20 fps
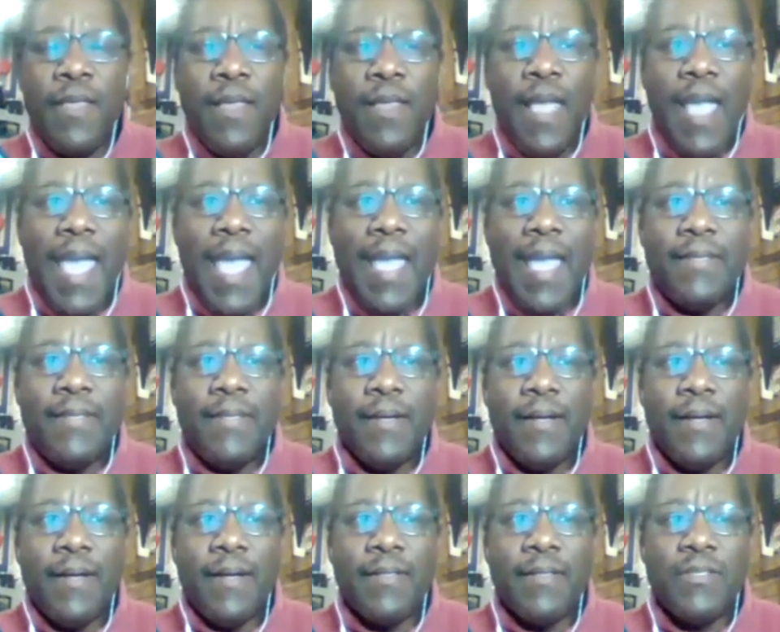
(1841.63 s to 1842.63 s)
And
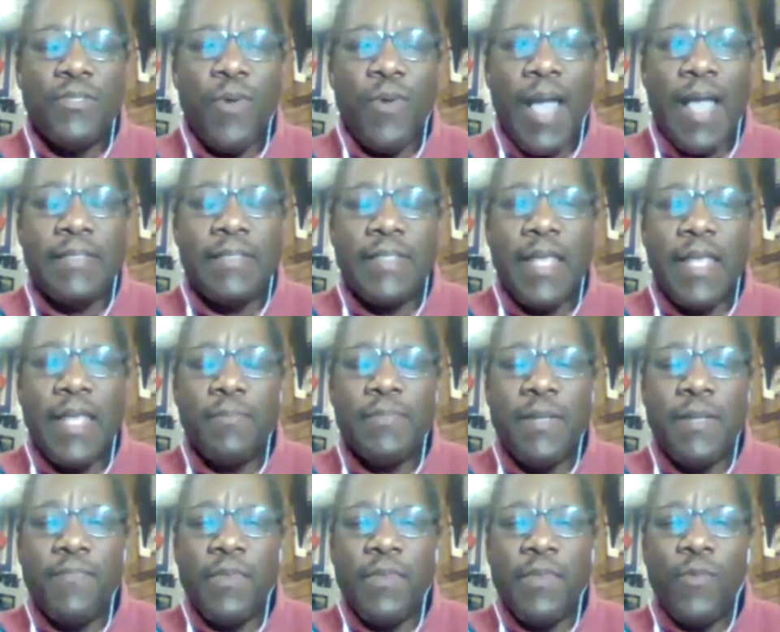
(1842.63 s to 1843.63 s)
so I had set up
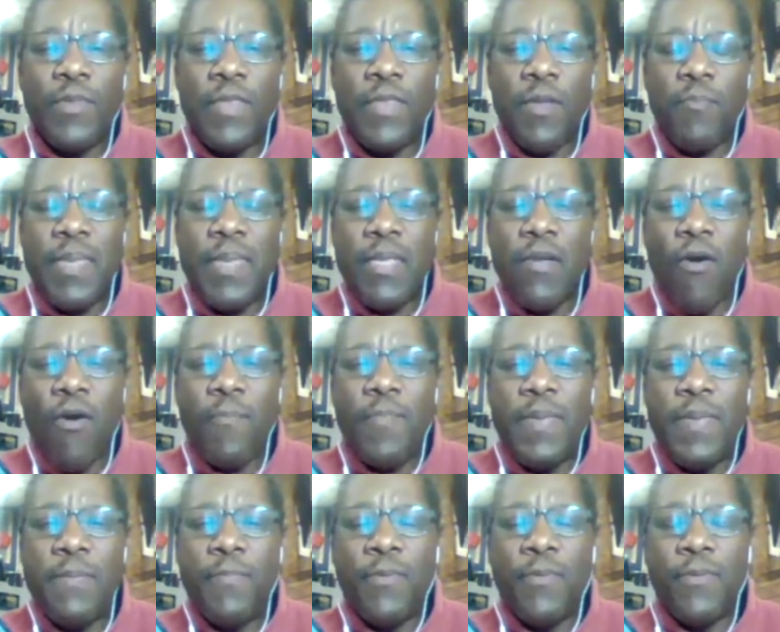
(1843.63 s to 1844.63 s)
something with their PR
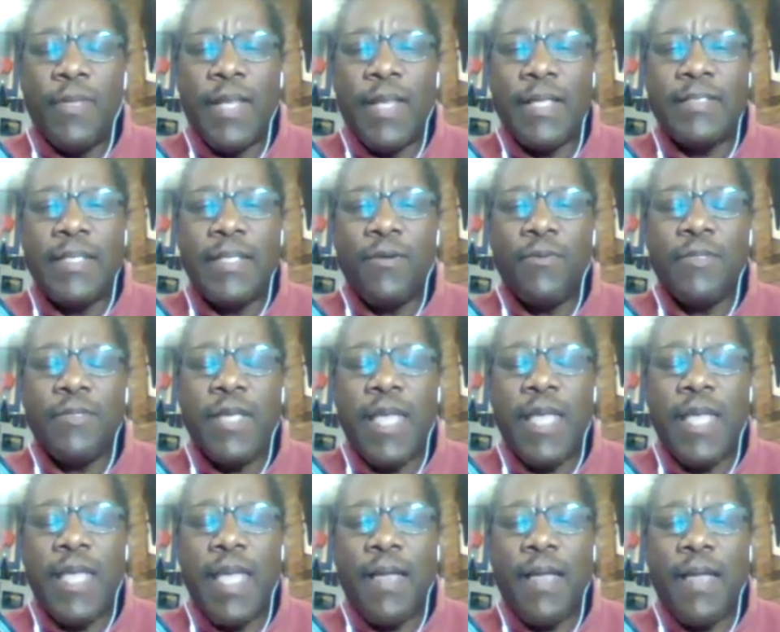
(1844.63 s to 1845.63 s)
people, and I said, okay,
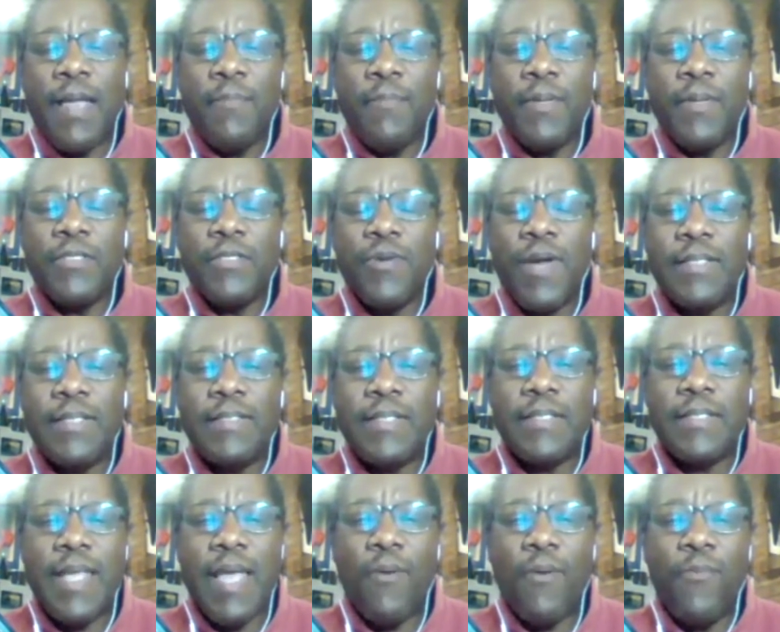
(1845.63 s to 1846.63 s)
I'm going to try to
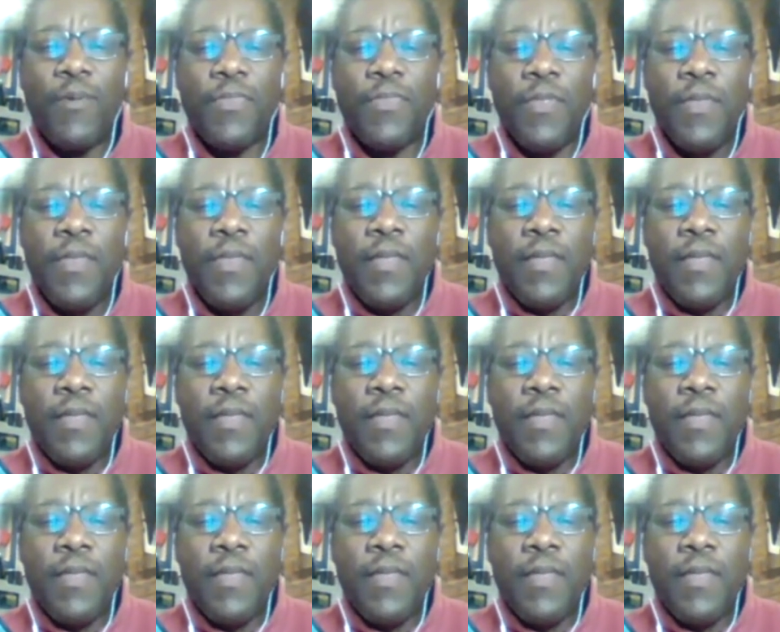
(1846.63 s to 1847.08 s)
sit down with